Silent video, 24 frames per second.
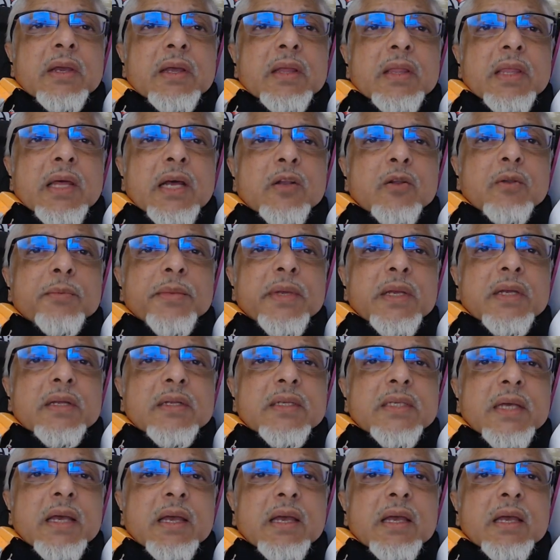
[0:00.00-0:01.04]
That will be a
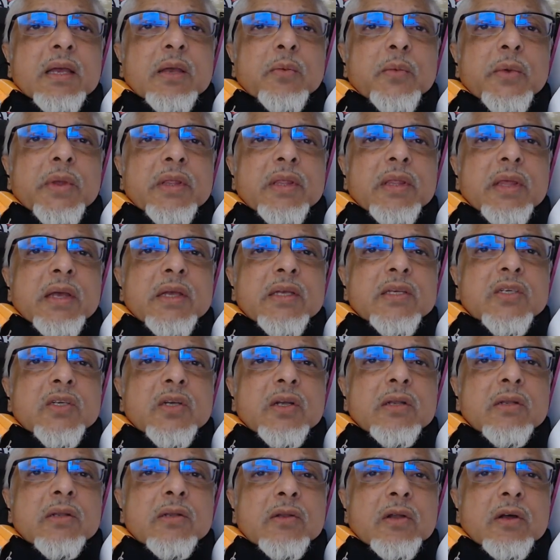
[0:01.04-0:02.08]
day when they
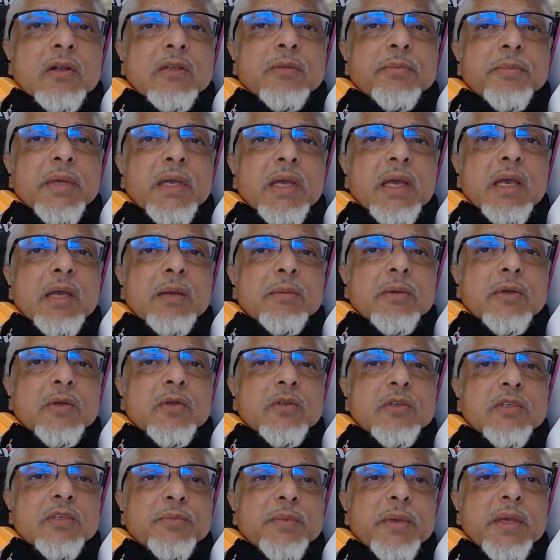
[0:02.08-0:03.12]
shall not be able
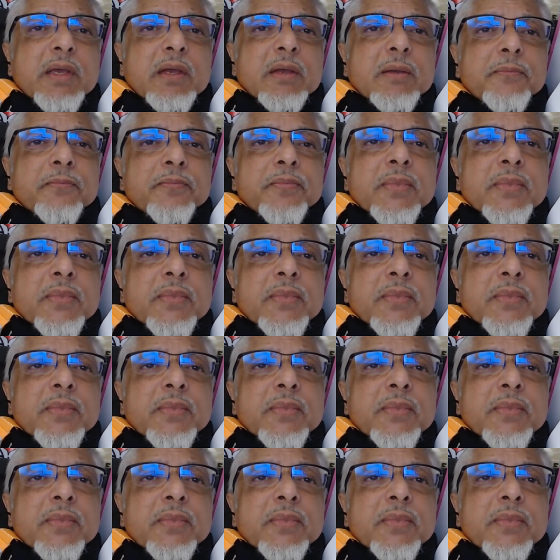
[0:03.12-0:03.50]
to speak.